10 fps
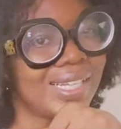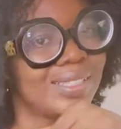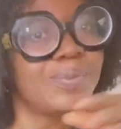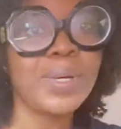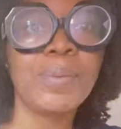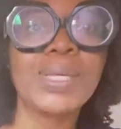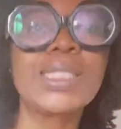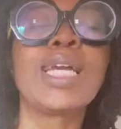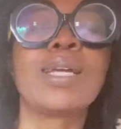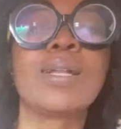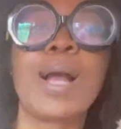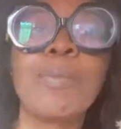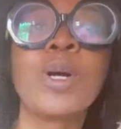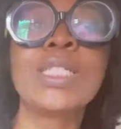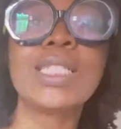what am I saying? I'm
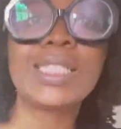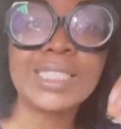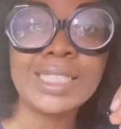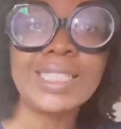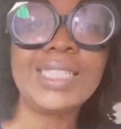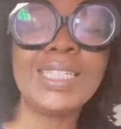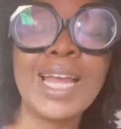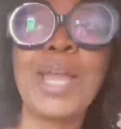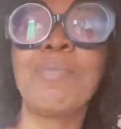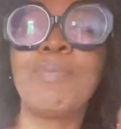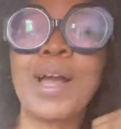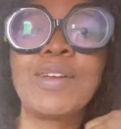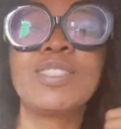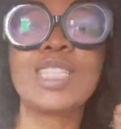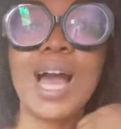going to name
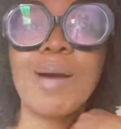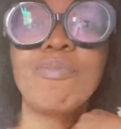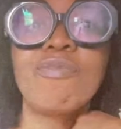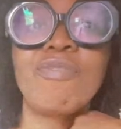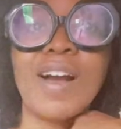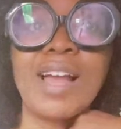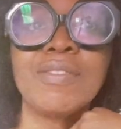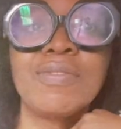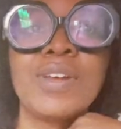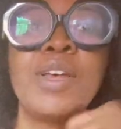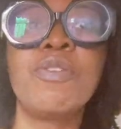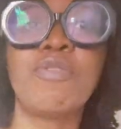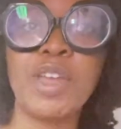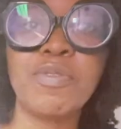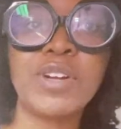my top 5
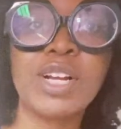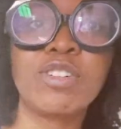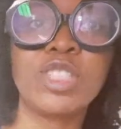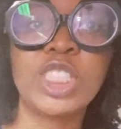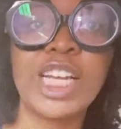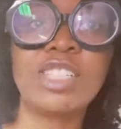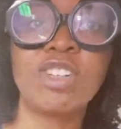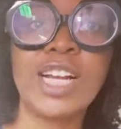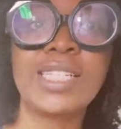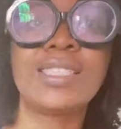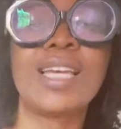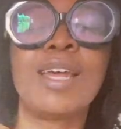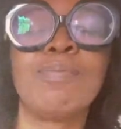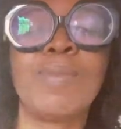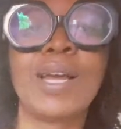favorite crochet trends
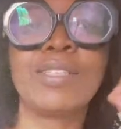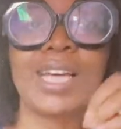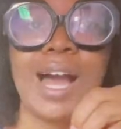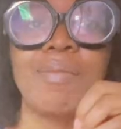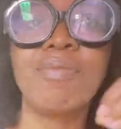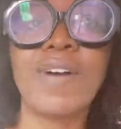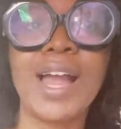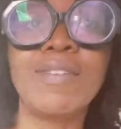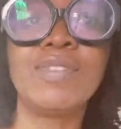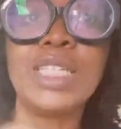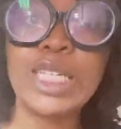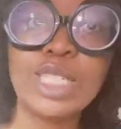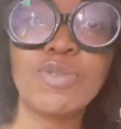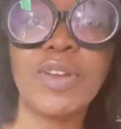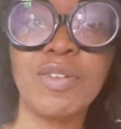and my top 5
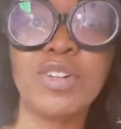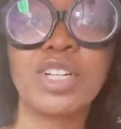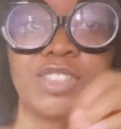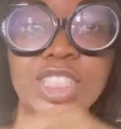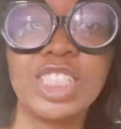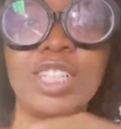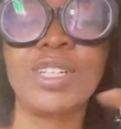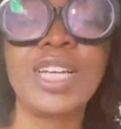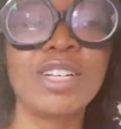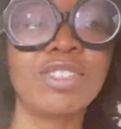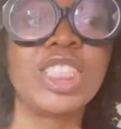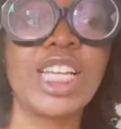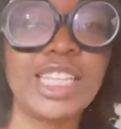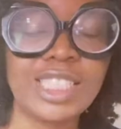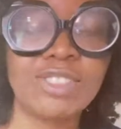least favorite
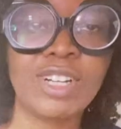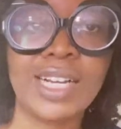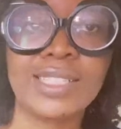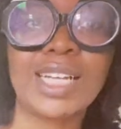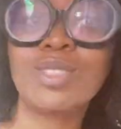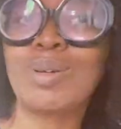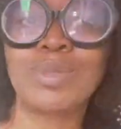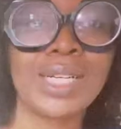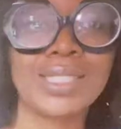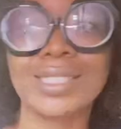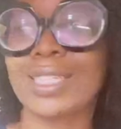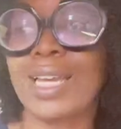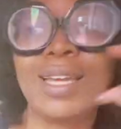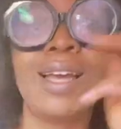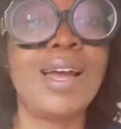crochet trend. That's what I'm trying to
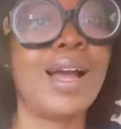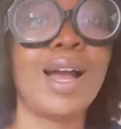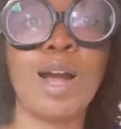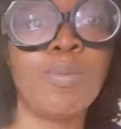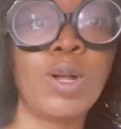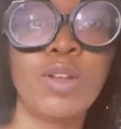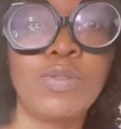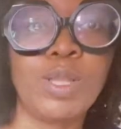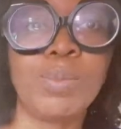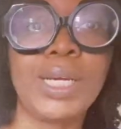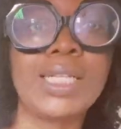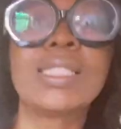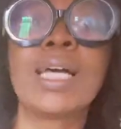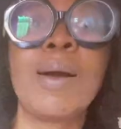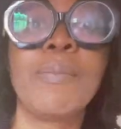say. I'm all over the
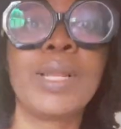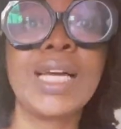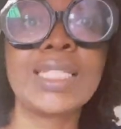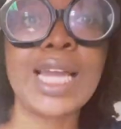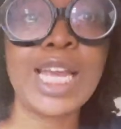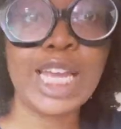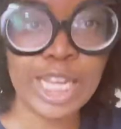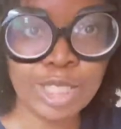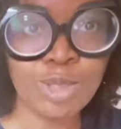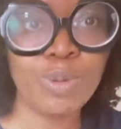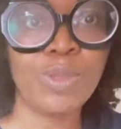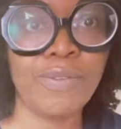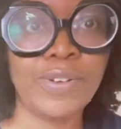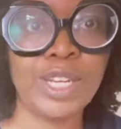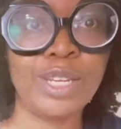place, but let's get into the
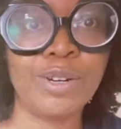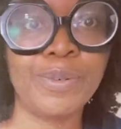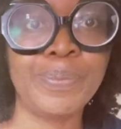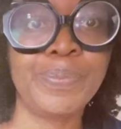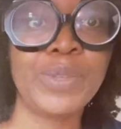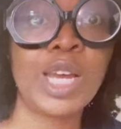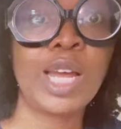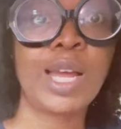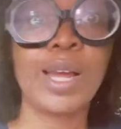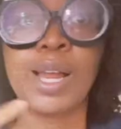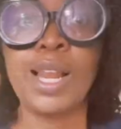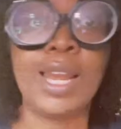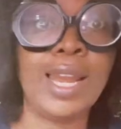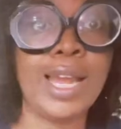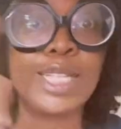video.
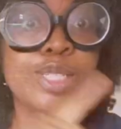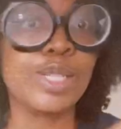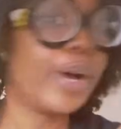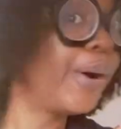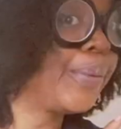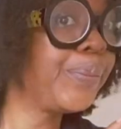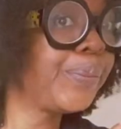Let's go.